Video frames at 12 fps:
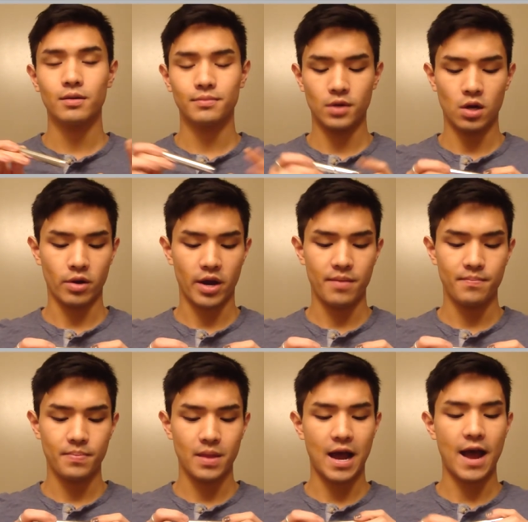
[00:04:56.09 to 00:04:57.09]
Okay,
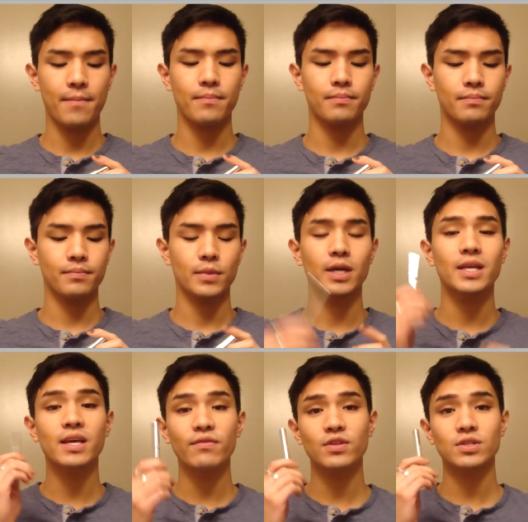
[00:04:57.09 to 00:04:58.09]
I'm gonna
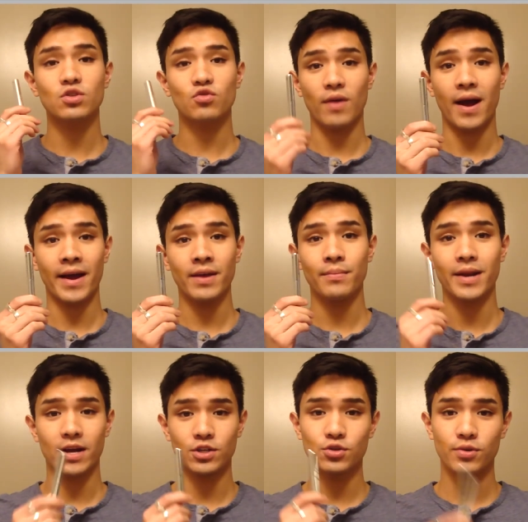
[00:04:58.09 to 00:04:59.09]
give this a try, but
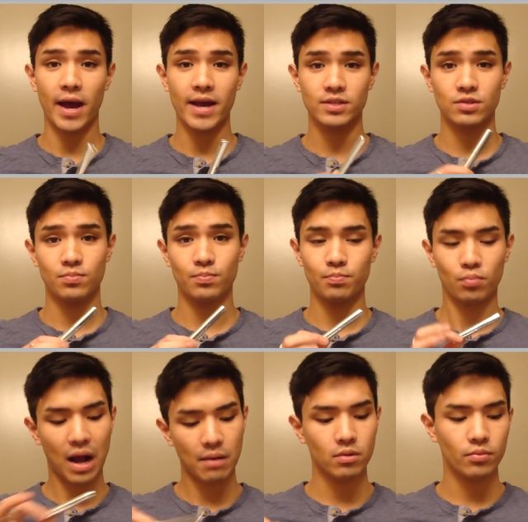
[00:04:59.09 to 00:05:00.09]
as you guys
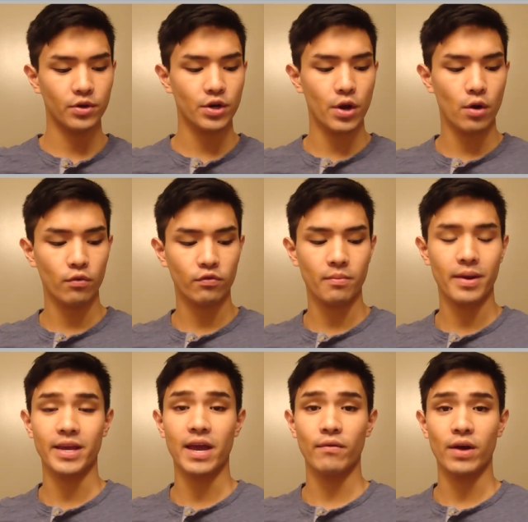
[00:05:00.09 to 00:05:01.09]
probably know from my
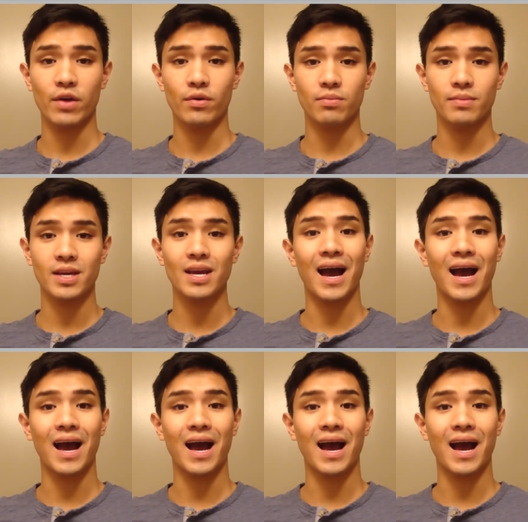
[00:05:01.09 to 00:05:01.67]
Get Ready With Me,